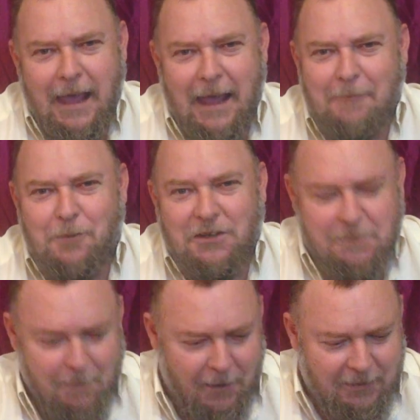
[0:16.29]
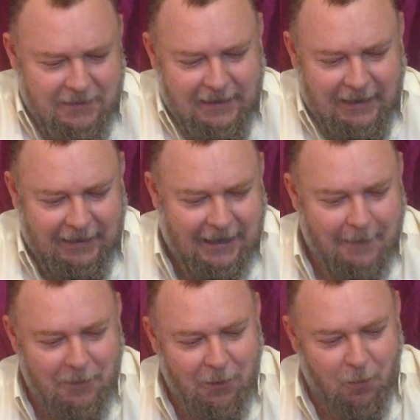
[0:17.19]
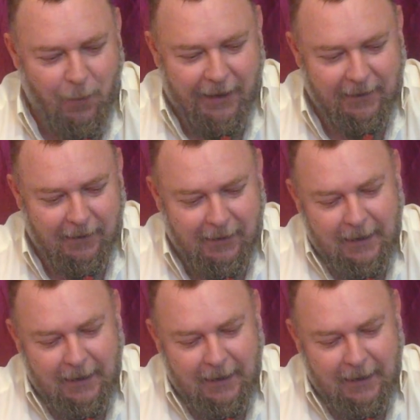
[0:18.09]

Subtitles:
and prosperity can come your way.